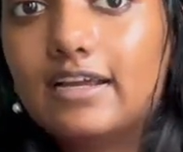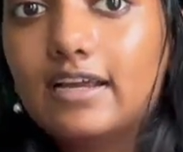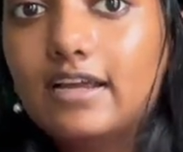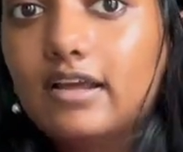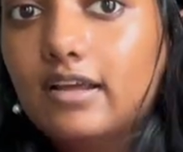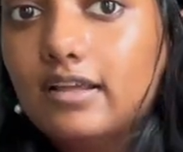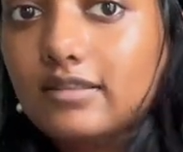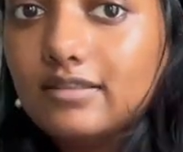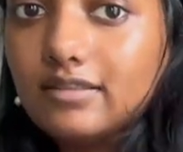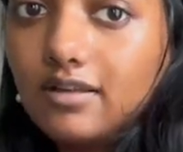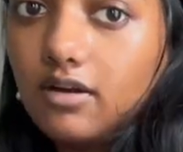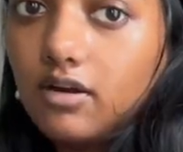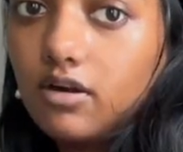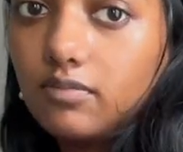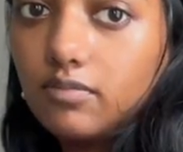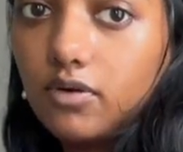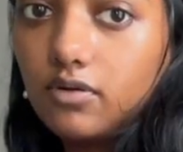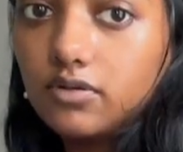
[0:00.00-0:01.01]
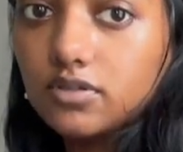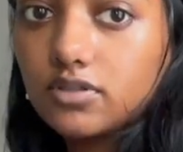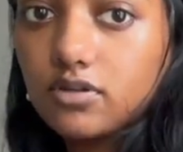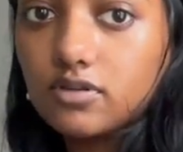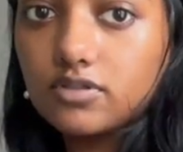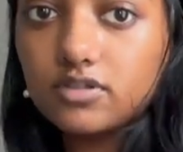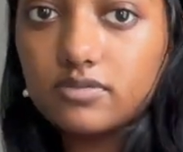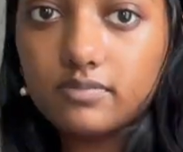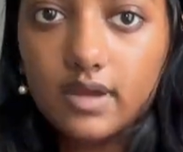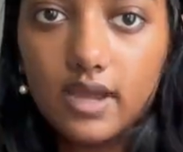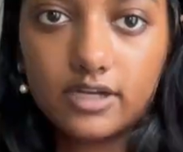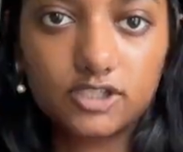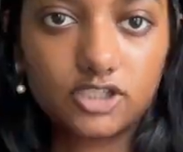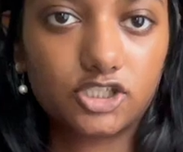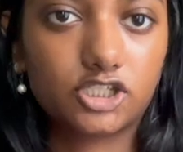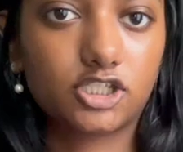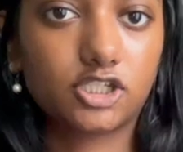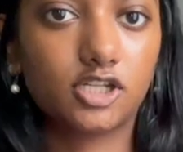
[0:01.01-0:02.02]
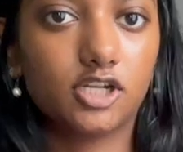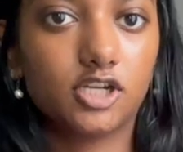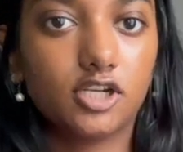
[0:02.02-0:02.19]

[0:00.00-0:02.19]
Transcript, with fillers: and the armholes also match.